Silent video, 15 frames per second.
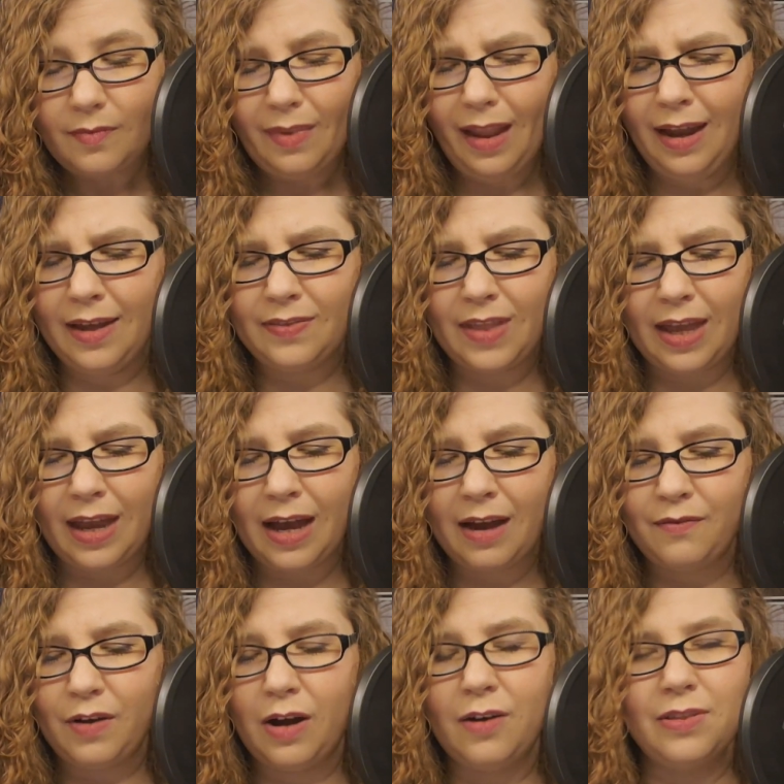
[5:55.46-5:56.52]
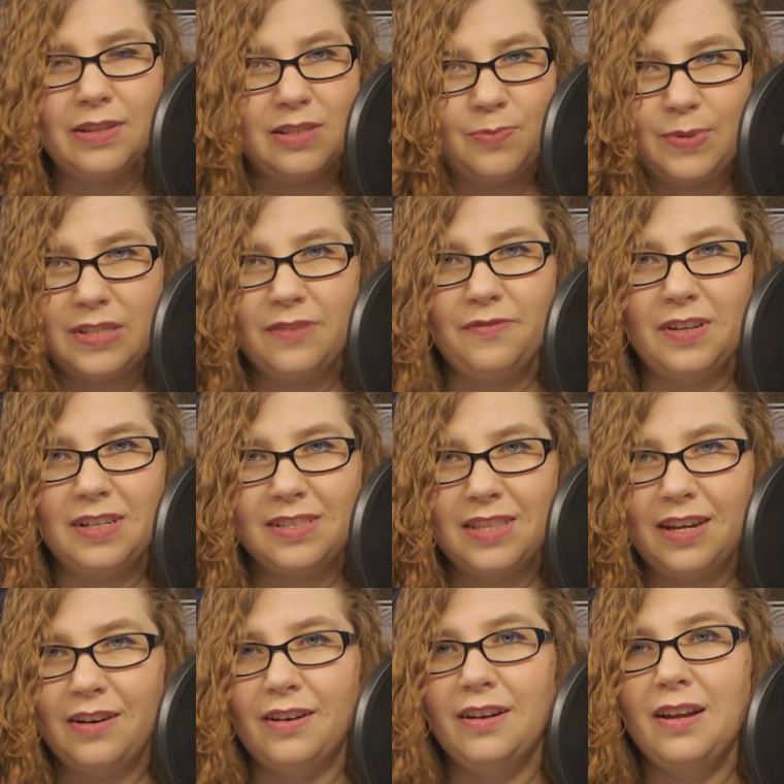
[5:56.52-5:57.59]
And they have all the specifics
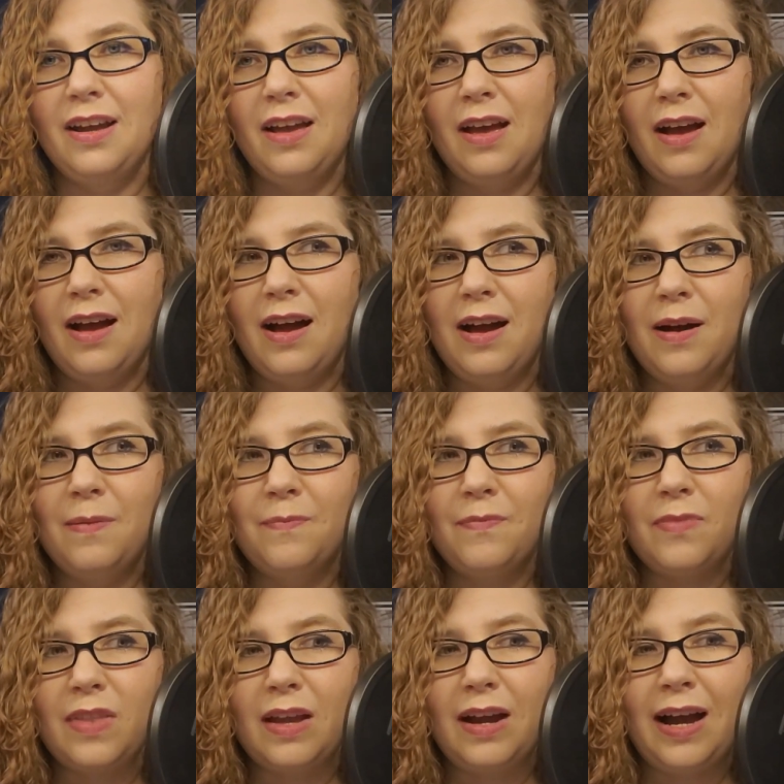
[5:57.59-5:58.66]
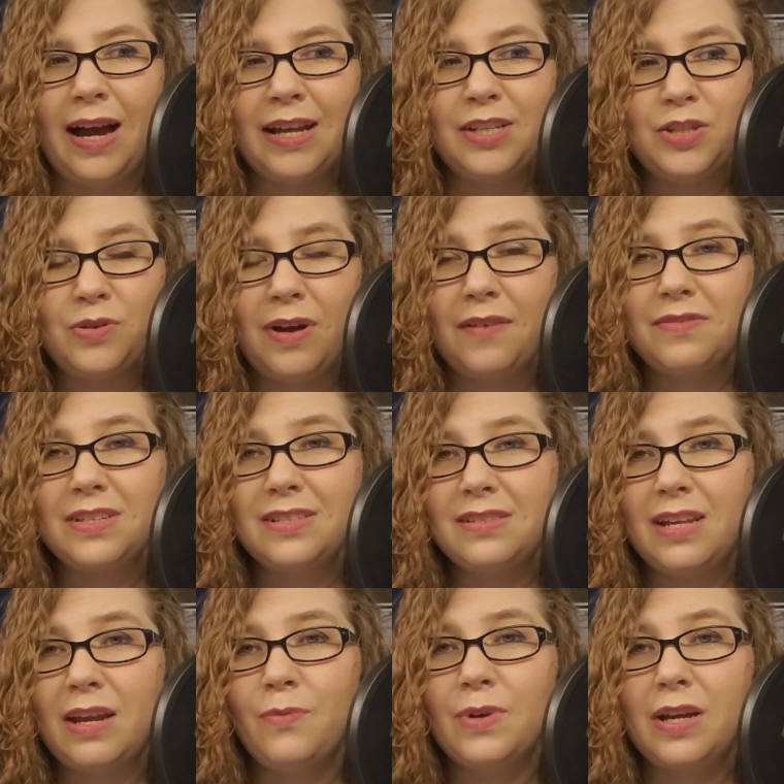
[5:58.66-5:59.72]
there. I do have to
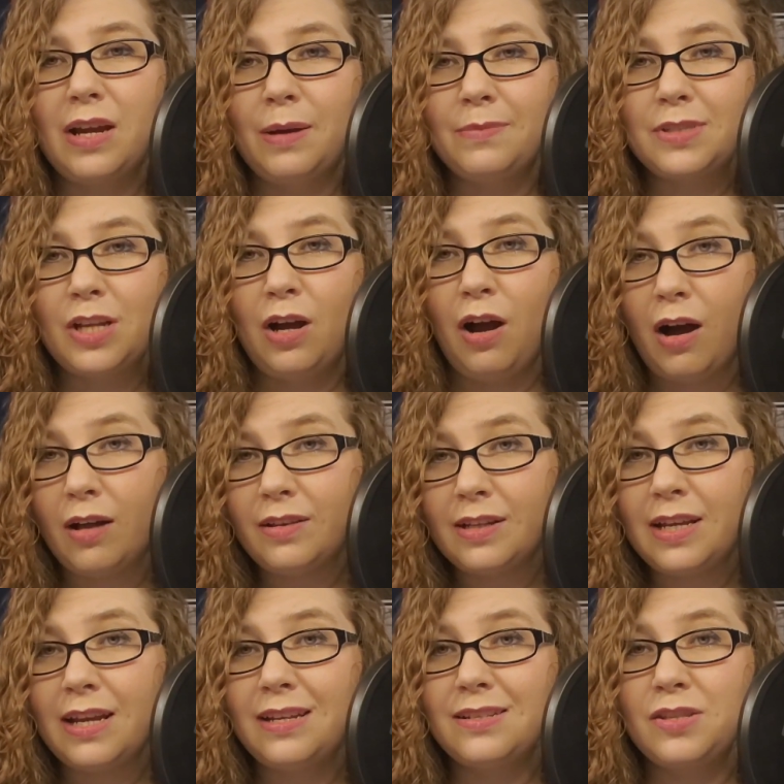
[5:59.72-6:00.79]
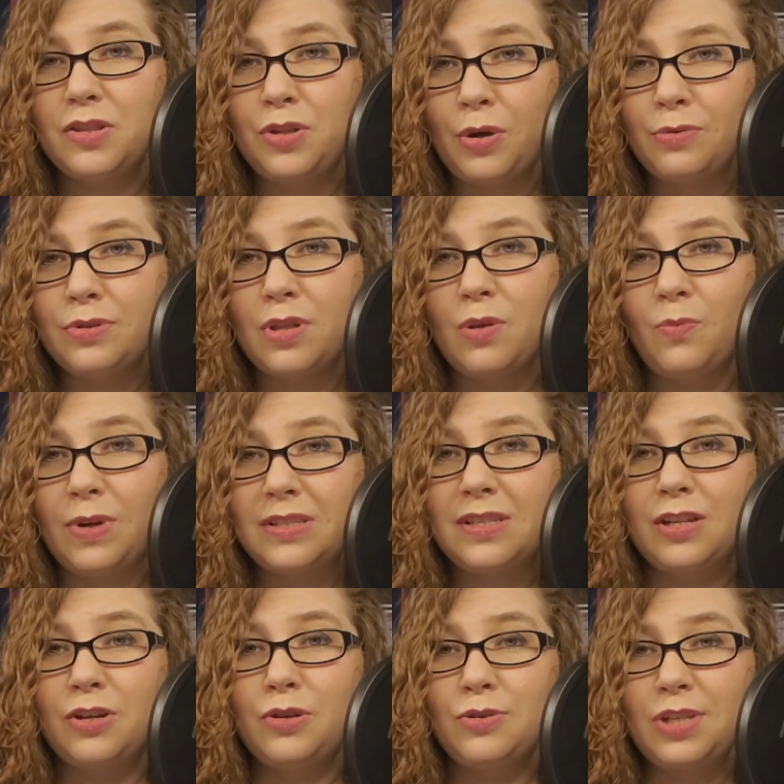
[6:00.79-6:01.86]
say, when it comes to holidays, those are the ones
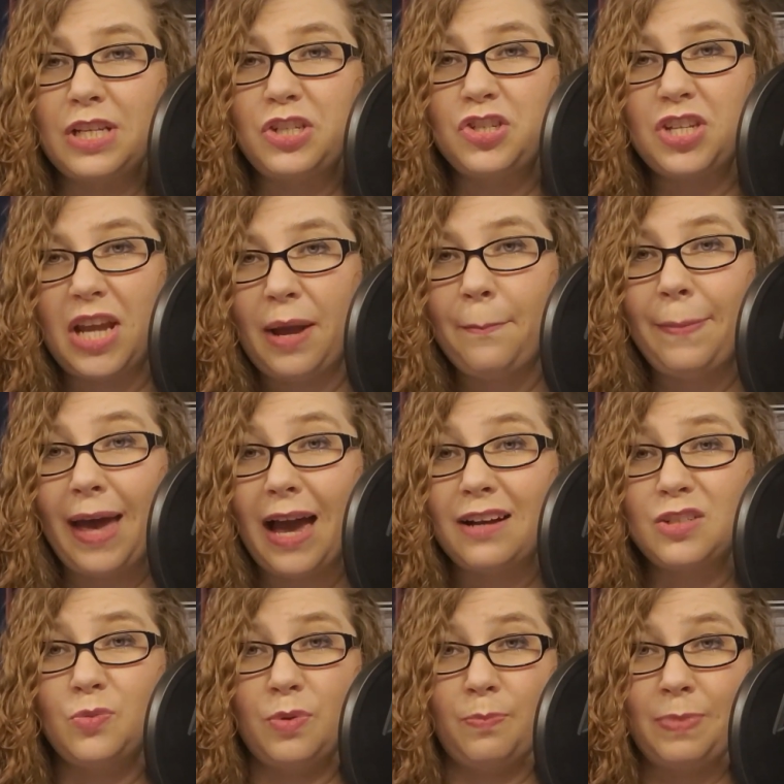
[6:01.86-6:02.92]
that are usually jam-packed with